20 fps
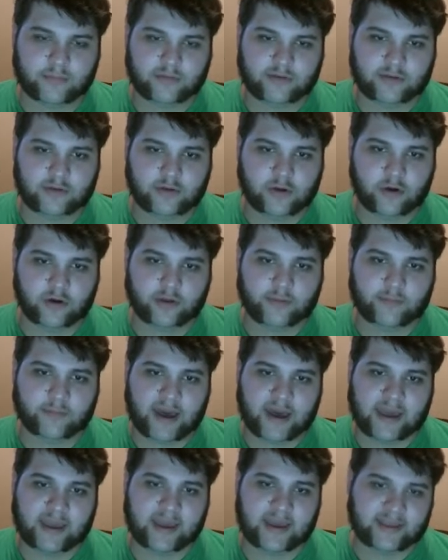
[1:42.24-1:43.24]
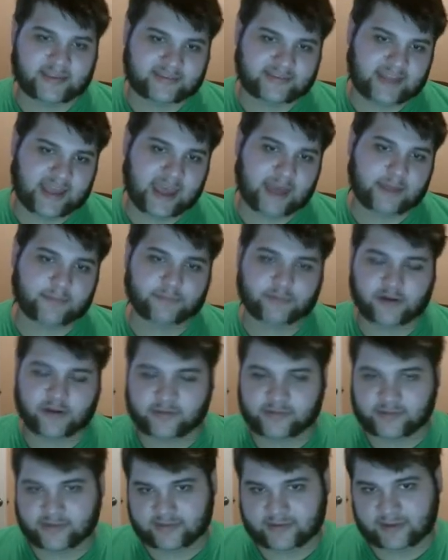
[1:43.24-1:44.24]
going by a stat
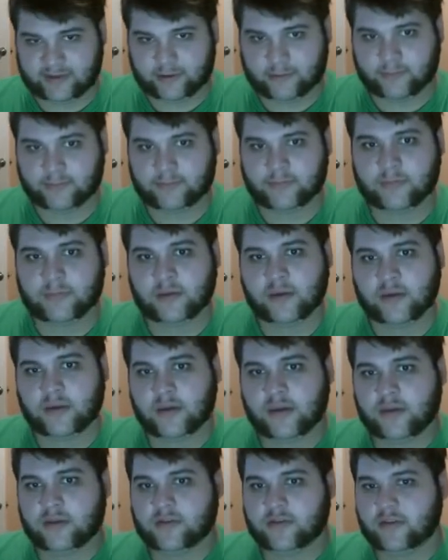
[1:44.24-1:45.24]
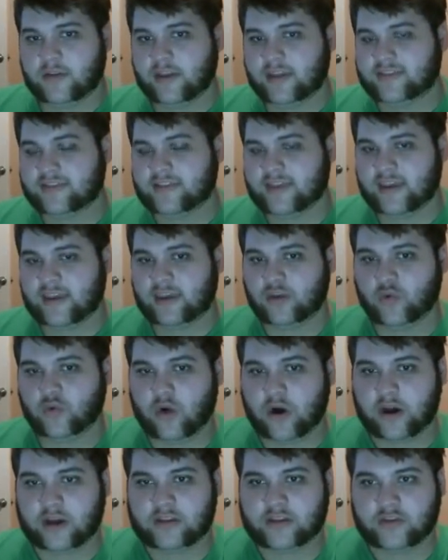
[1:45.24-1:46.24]
plus a skill. So let's say you
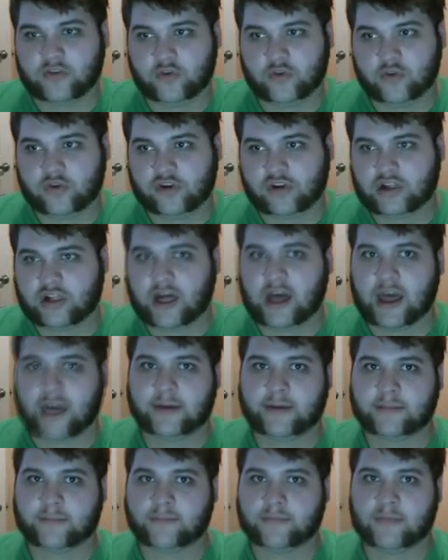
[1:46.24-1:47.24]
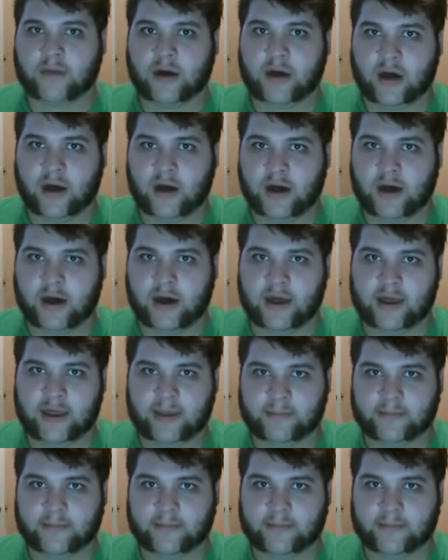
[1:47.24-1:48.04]
want to climb a